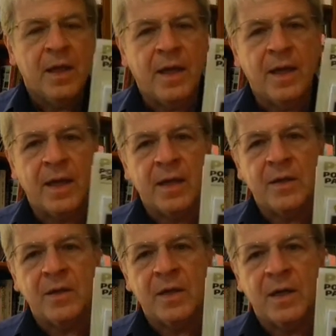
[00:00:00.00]

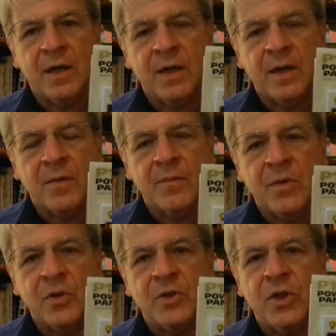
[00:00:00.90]
and
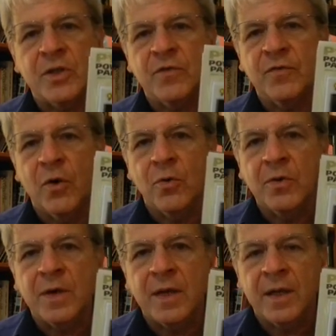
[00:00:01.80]
you can charge a
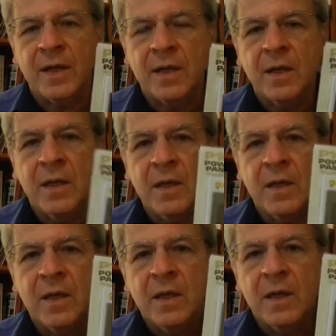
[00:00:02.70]
phone in
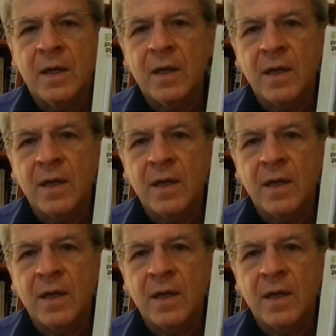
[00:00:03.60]
4